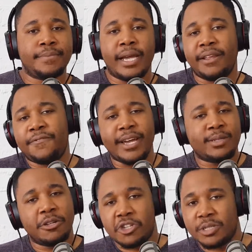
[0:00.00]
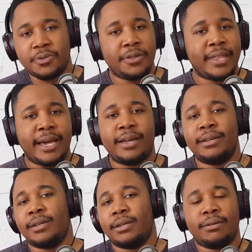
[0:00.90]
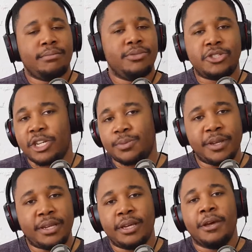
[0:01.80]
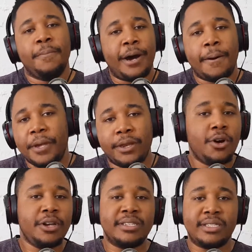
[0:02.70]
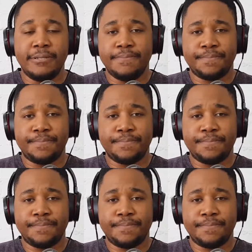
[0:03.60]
And if you guys want to judge me on that, judge me. But I'm being honest.